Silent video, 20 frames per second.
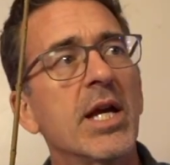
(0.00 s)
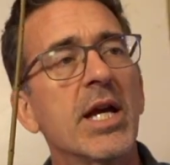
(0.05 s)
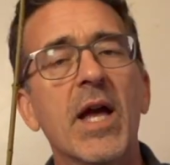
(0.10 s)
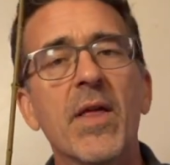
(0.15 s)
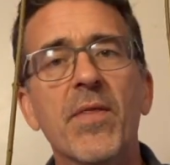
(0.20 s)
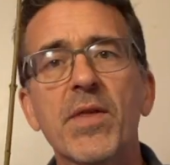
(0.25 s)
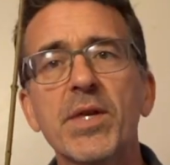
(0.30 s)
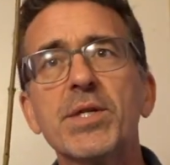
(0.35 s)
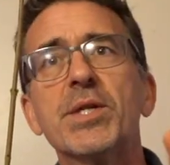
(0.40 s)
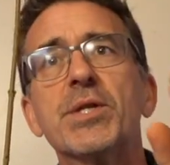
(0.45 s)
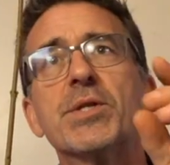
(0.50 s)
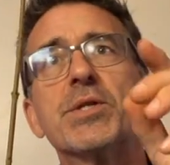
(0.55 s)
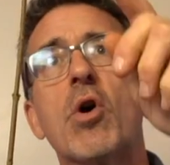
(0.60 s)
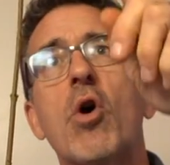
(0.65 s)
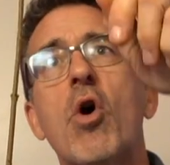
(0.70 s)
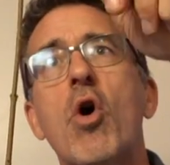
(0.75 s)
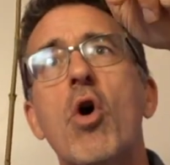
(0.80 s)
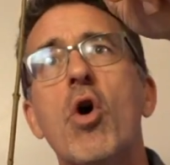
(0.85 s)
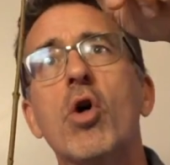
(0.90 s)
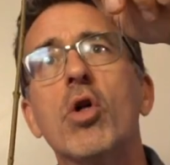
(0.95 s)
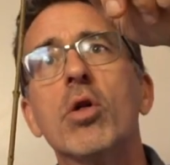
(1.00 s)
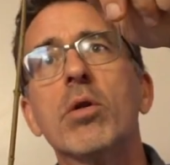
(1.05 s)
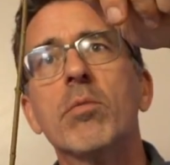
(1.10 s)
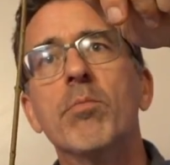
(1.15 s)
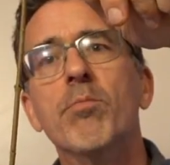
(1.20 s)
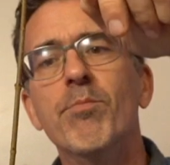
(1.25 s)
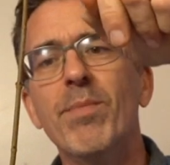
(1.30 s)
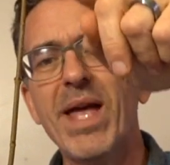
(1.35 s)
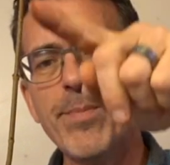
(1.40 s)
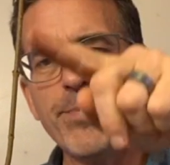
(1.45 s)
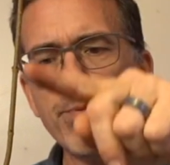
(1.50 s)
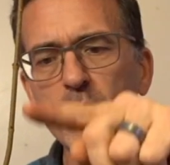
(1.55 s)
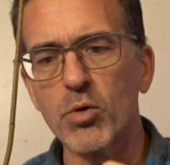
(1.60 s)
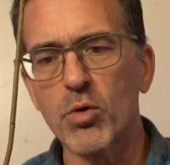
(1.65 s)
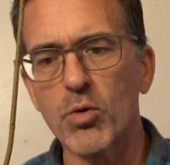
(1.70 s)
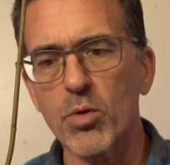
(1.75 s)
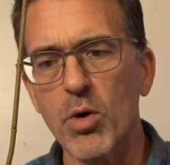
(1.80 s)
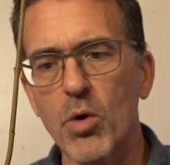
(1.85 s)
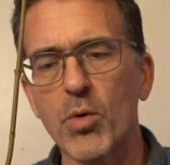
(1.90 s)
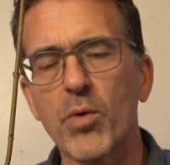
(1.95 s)
And this is all maple
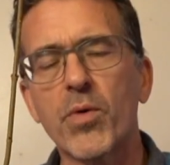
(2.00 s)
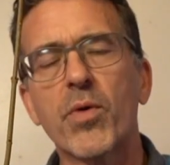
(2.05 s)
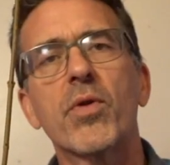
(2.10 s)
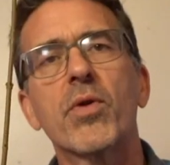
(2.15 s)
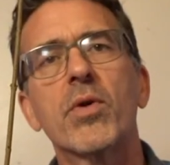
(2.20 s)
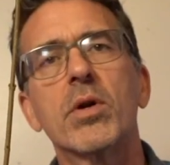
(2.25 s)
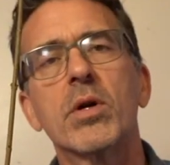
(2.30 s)
growth